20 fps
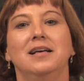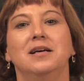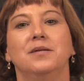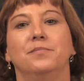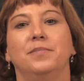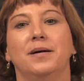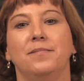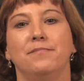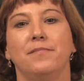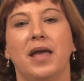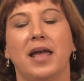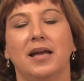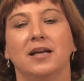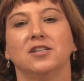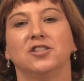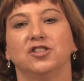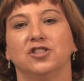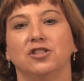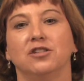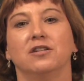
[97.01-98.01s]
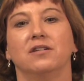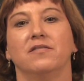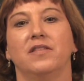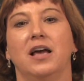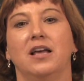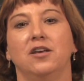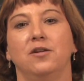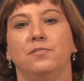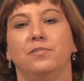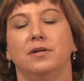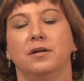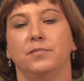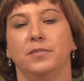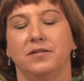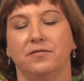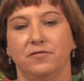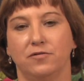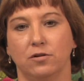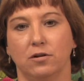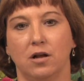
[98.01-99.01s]
But make sure that you put them in
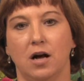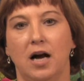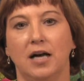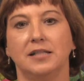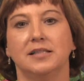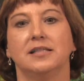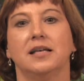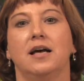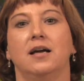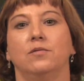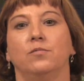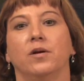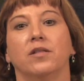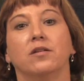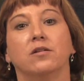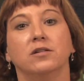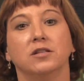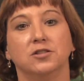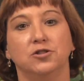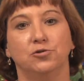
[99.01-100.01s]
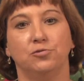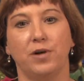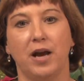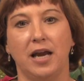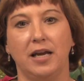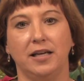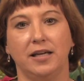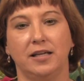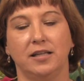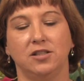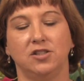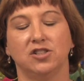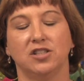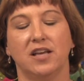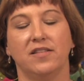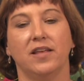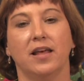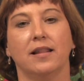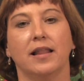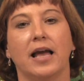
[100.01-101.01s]
full hot sun with good drainage, and
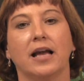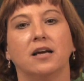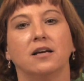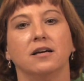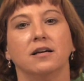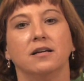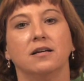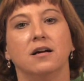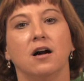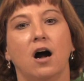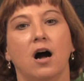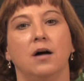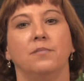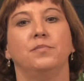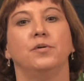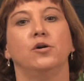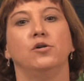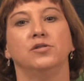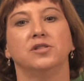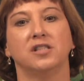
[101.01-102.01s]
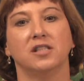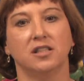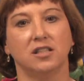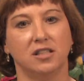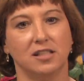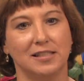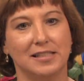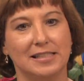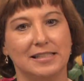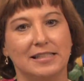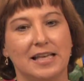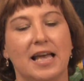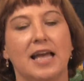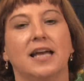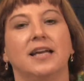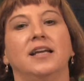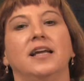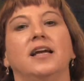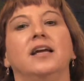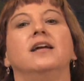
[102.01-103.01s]
they like good composted, good
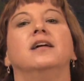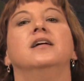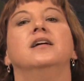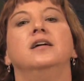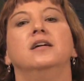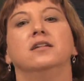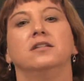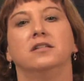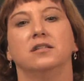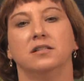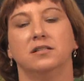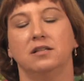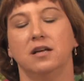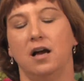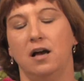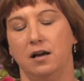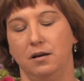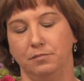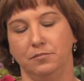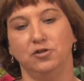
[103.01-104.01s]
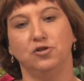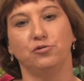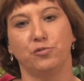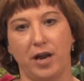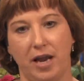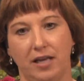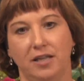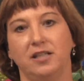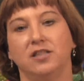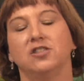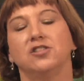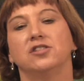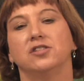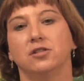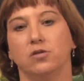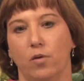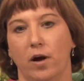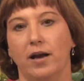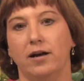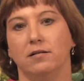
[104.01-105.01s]
sandy, good um, drainage
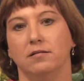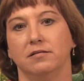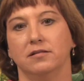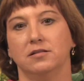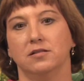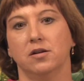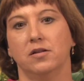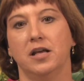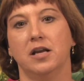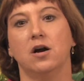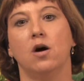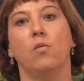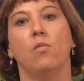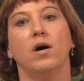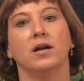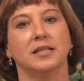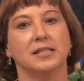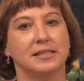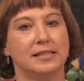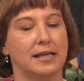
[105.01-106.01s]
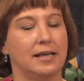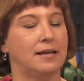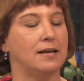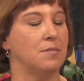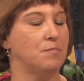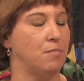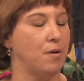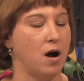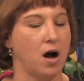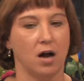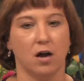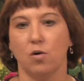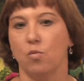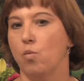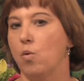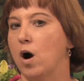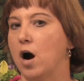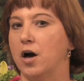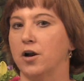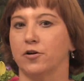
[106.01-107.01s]
soil. So they don't want to sit in a bog of
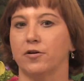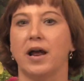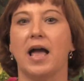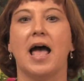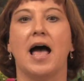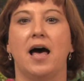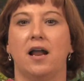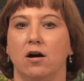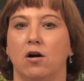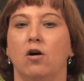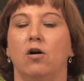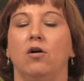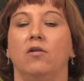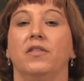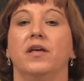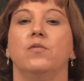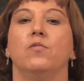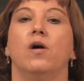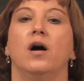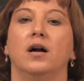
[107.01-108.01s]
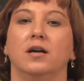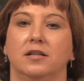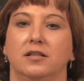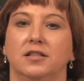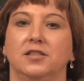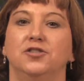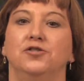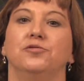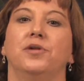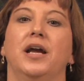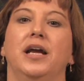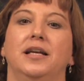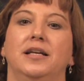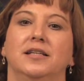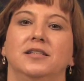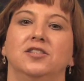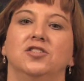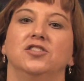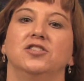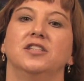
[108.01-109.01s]
water at all. They want good
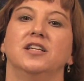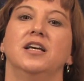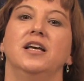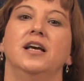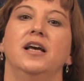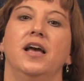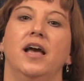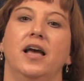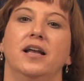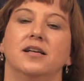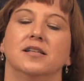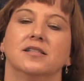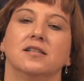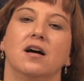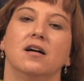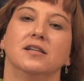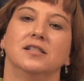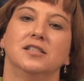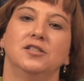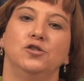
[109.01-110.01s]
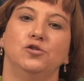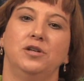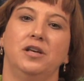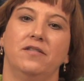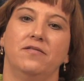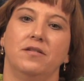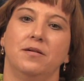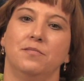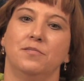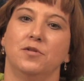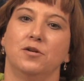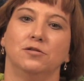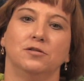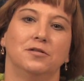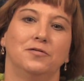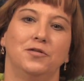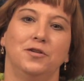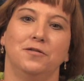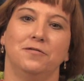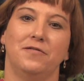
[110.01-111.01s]
drainage. And as long as you give them those
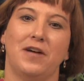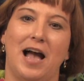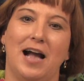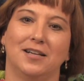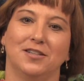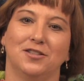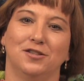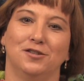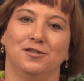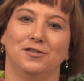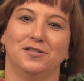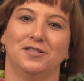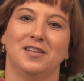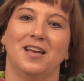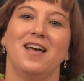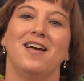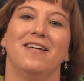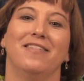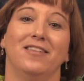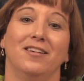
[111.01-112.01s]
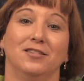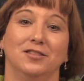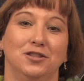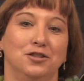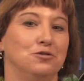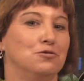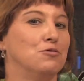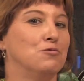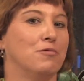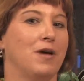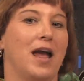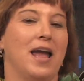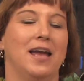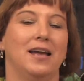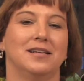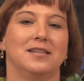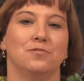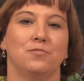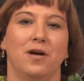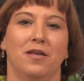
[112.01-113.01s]
few factors, they'll do great,
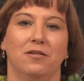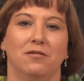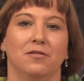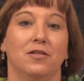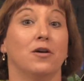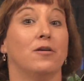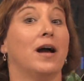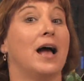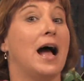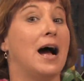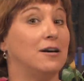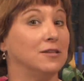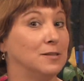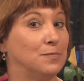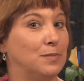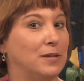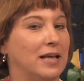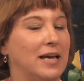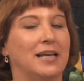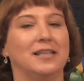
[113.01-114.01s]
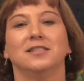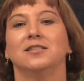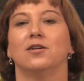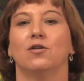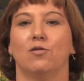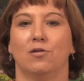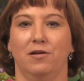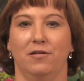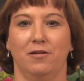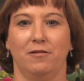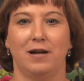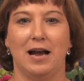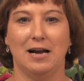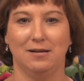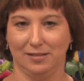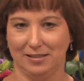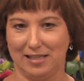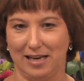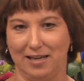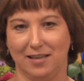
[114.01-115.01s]
whether they're a houseplant or they're
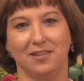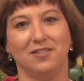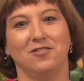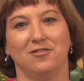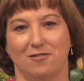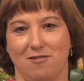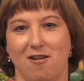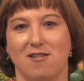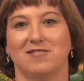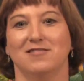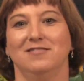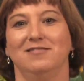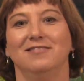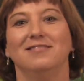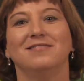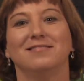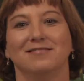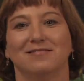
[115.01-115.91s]
outside in your garden.